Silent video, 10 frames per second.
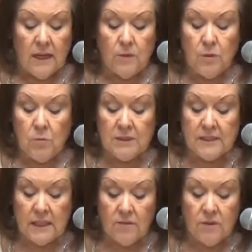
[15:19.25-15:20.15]
And we
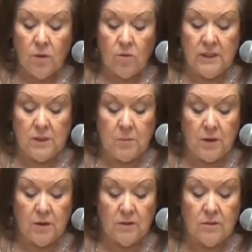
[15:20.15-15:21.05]
receive the Holy
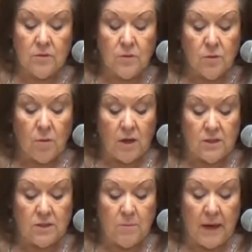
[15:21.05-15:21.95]
Spirit through the
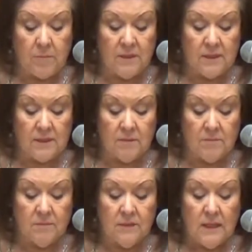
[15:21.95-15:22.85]
waters of
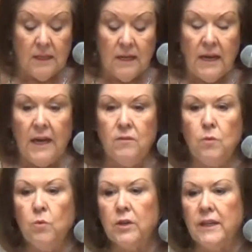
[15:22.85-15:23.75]
baptism. And
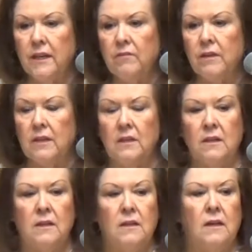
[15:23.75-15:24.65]
then we're
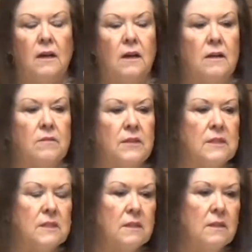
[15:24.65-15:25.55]
given uh,
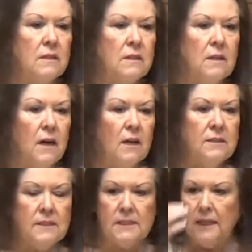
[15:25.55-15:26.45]
this
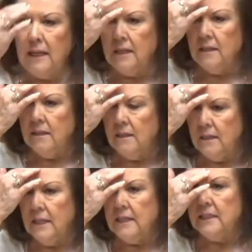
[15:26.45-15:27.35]
unseen,
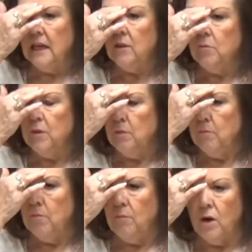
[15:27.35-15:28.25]
indelible
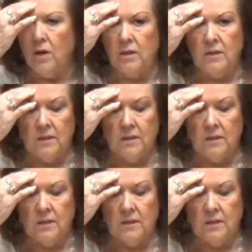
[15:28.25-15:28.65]
mark